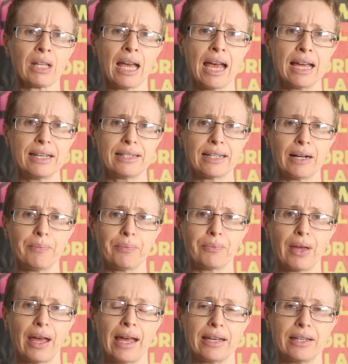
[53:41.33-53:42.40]
and
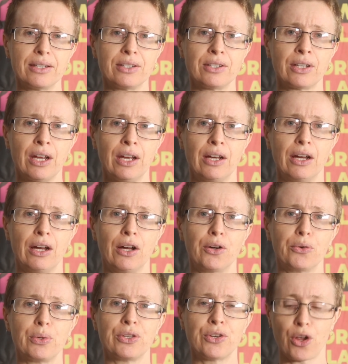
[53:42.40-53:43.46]
um, and uh,
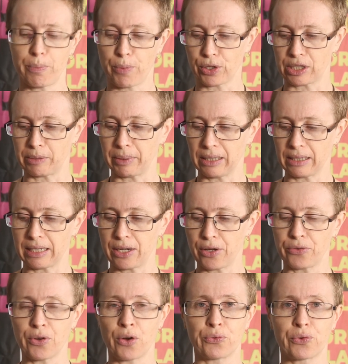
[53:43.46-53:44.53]
with no possibility
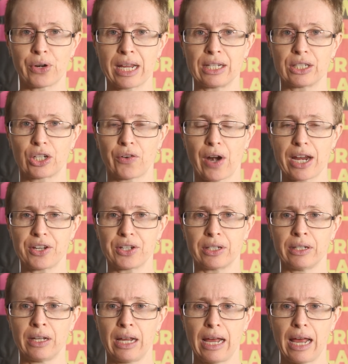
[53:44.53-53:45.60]
of, of reintegration,